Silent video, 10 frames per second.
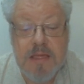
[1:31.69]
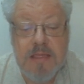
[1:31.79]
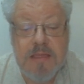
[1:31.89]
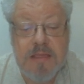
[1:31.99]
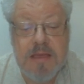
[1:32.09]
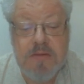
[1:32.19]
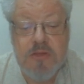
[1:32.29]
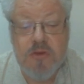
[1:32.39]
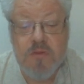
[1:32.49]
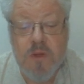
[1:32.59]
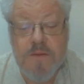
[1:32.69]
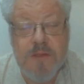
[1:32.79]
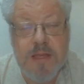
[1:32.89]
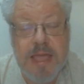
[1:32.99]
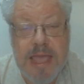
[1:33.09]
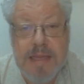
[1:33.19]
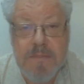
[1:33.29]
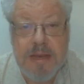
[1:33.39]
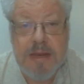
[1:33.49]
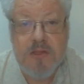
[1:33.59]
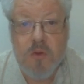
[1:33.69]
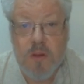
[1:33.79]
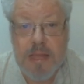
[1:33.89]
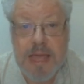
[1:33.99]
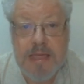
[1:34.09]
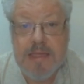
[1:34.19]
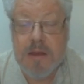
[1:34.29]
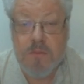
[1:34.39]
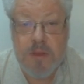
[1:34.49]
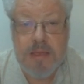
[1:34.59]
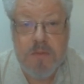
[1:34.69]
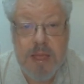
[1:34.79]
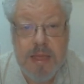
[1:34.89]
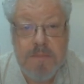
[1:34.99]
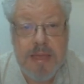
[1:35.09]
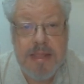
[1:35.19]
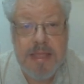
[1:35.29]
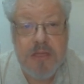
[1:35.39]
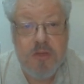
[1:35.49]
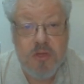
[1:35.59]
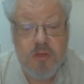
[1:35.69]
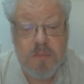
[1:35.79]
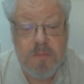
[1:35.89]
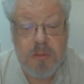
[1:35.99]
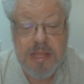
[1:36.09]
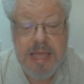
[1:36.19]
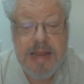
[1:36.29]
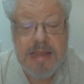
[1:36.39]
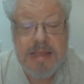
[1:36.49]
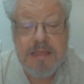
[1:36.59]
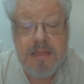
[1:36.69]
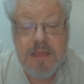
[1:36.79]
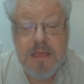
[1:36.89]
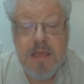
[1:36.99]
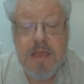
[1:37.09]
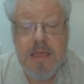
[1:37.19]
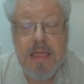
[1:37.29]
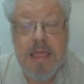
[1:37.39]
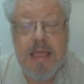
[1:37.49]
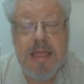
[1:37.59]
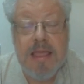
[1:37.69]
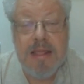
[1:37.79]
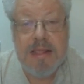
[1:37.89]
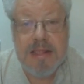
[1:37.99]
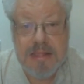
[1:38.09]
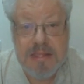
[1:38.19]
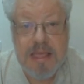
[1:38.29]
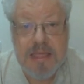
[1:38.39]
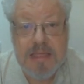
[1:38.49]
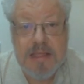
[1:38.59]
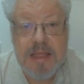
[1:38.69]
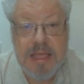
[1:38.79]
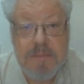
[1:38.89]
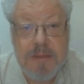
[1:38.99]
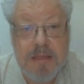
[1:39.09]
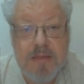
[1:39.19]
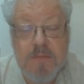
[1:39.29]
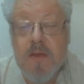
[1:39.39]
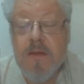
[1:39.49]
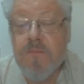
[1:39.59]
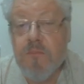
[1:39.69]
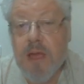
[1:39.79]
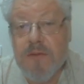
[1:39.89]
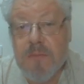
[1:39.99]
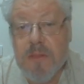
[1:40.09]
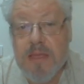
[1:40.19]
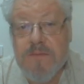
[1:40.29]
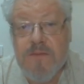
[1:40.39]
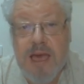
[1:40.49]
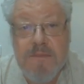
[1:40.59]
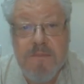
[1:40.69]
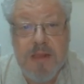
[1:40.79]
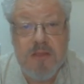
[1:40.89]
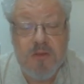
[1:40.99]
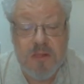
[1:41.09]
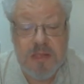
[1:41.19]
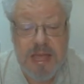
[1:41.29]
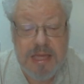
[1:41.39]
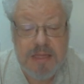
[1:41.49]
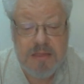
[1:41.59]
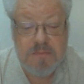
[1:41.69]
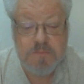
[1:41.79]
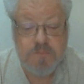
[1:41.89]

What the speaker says: This leaves you roughly 8 minutes or less, and I really recommend that you do the planning in less than 8 minutes, preferably 5 minutes or less.